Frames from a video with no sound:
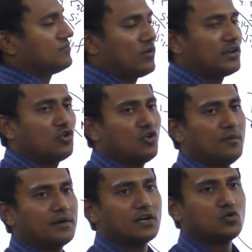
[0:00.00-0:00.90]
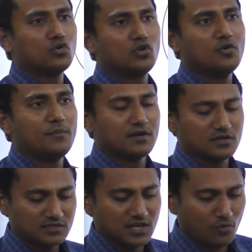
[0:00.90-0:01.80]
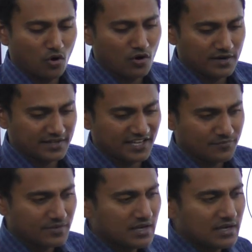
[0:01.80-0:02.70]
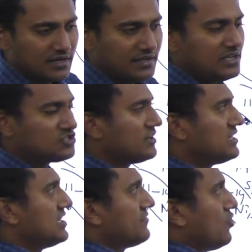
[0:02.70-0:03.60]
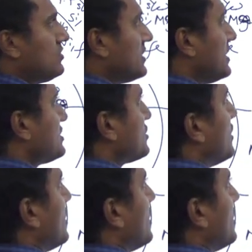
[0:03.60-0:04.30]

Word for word: 1 kilometer, 2 kilometers, keep on digging. Initially, they found that